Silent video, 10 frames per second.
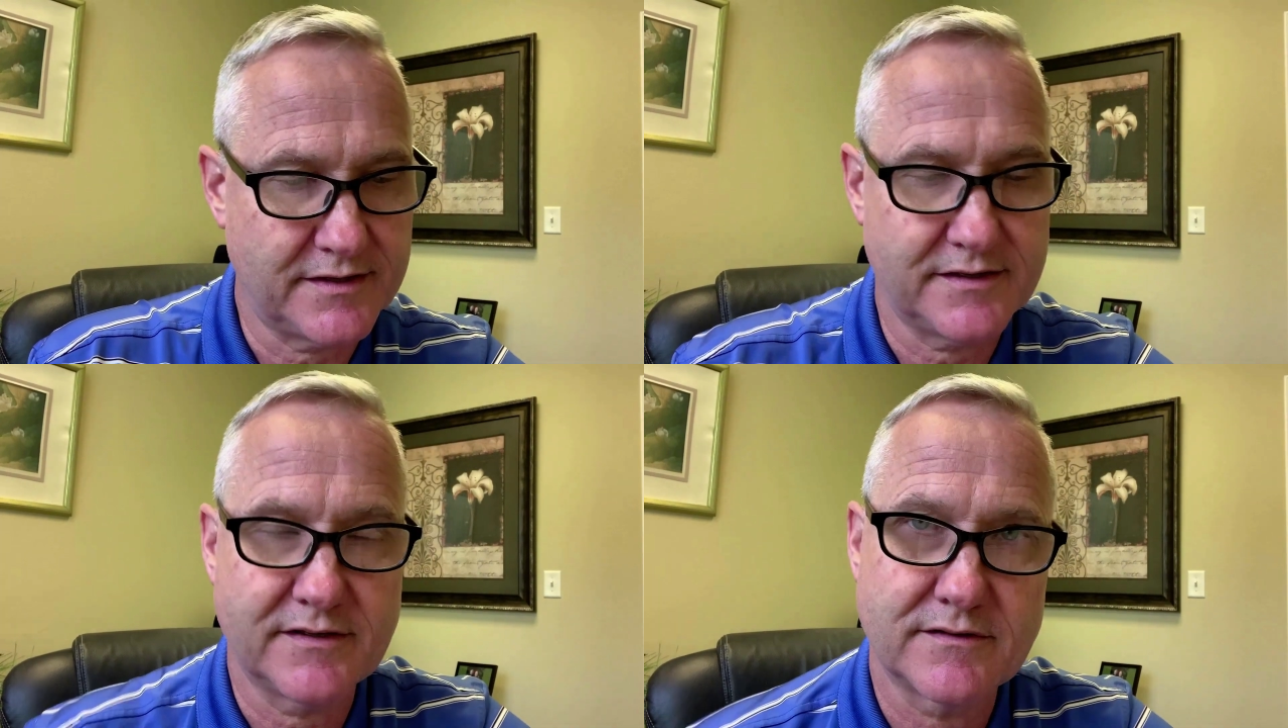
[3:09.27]

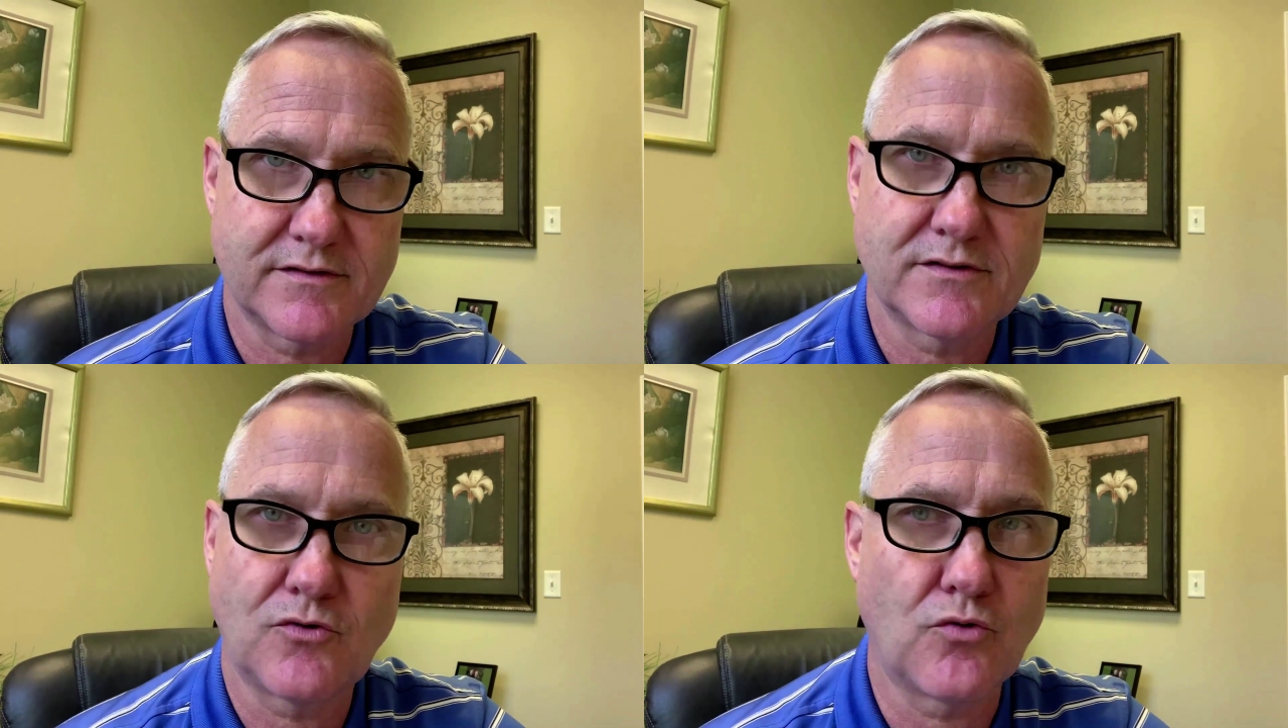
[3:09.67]
They
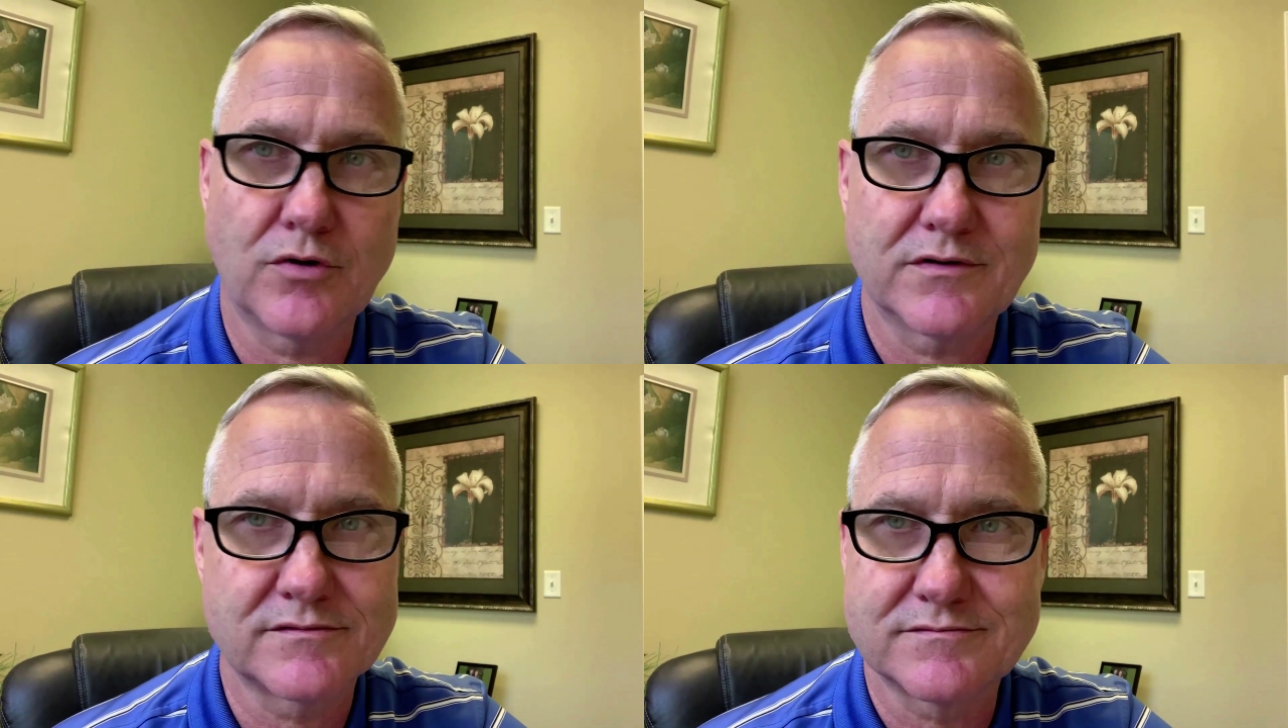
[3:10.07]
didn't,
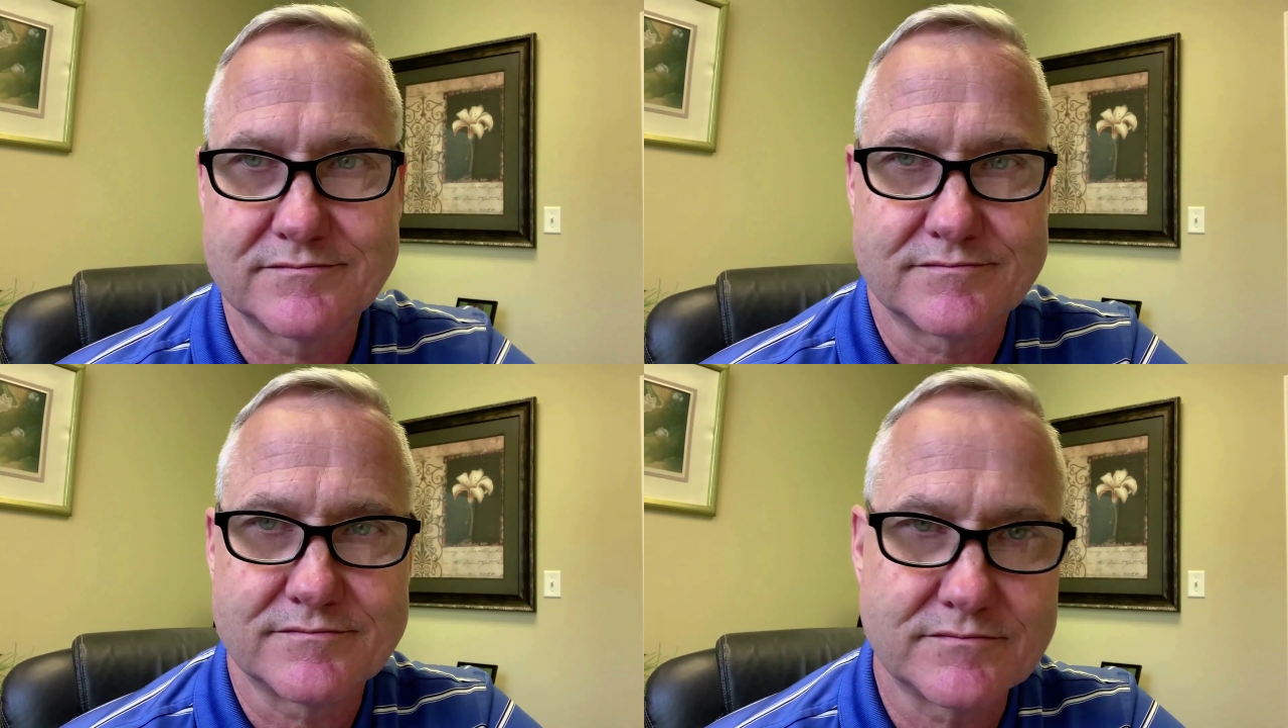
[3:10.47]
or
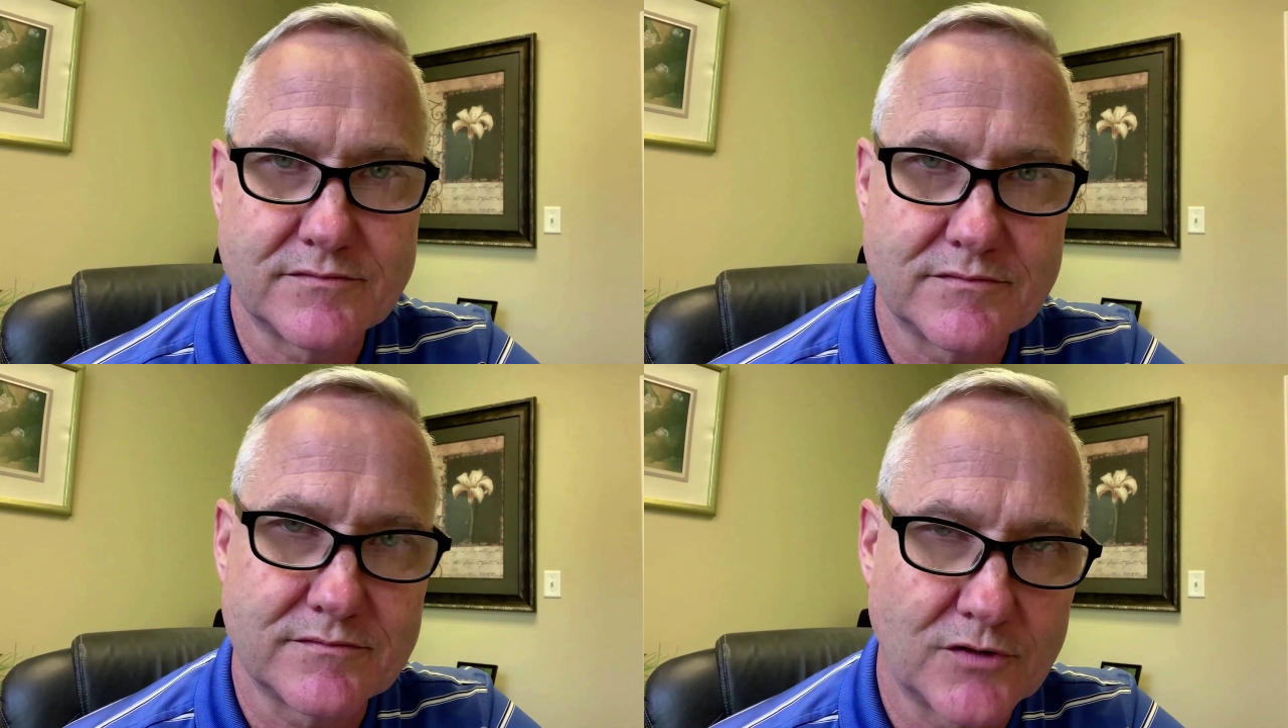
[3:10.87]

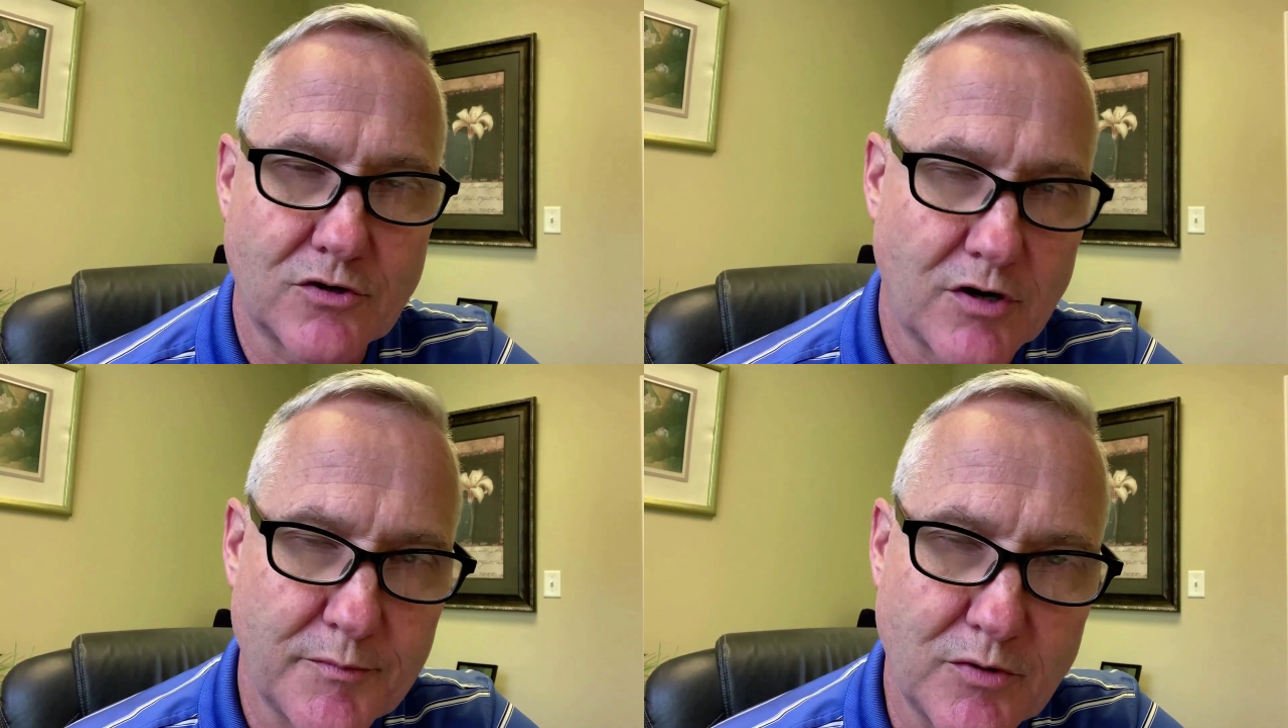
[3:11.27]

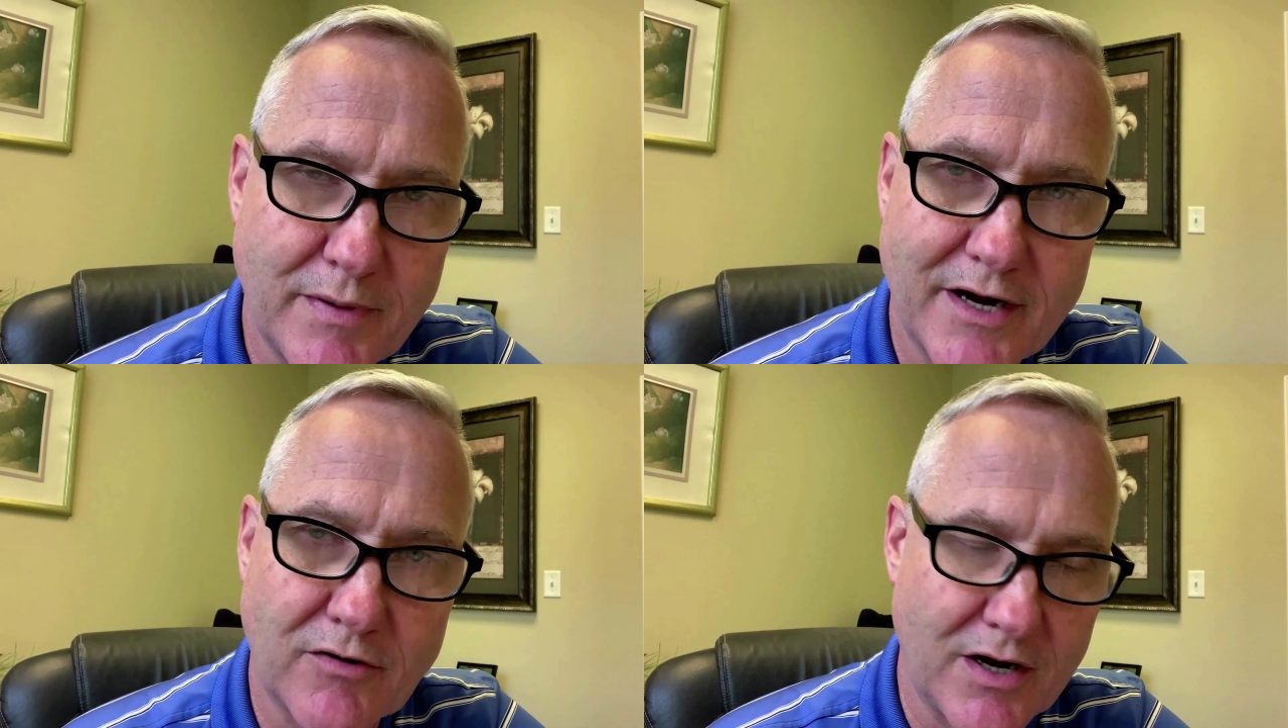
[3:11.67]
their criminal
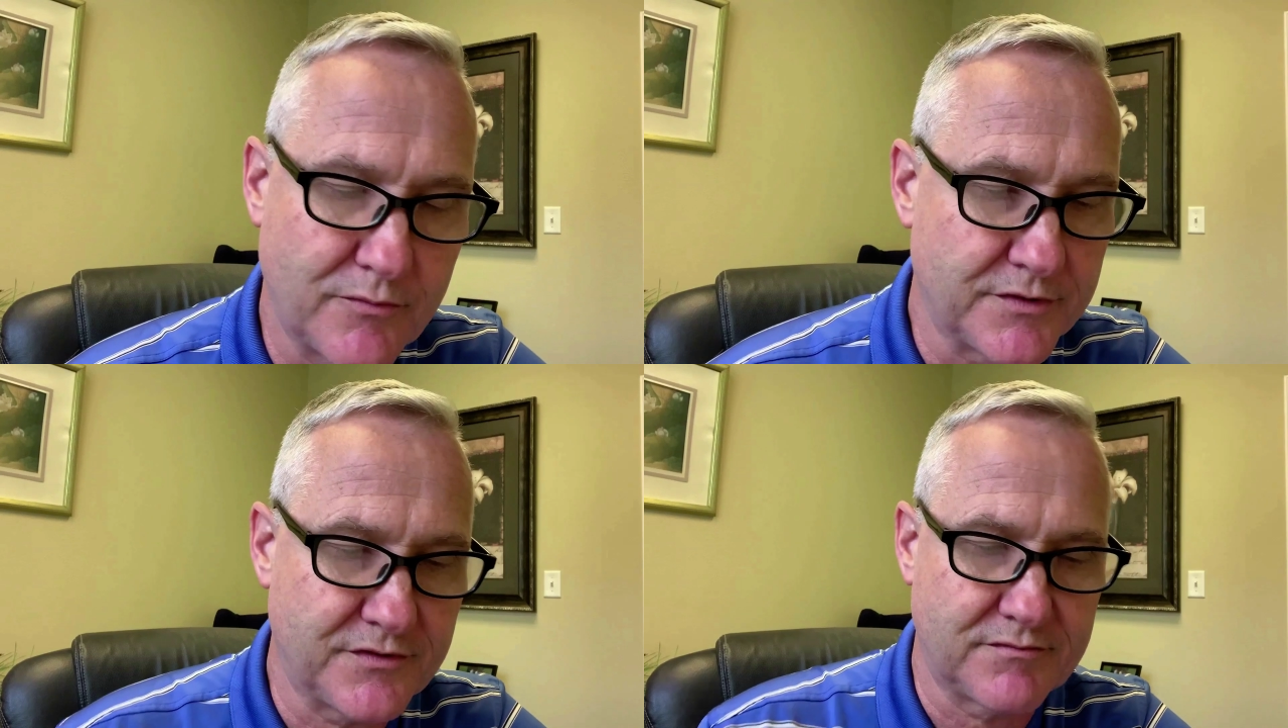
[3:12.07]

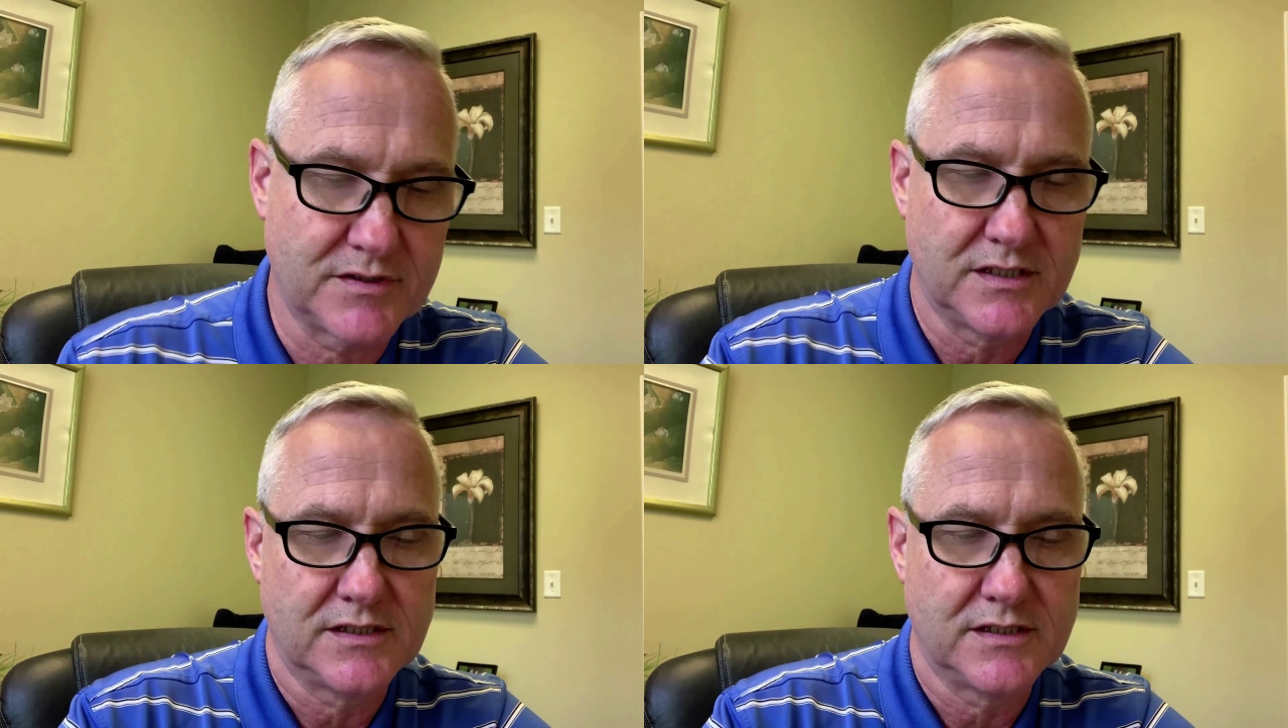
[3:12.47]
background was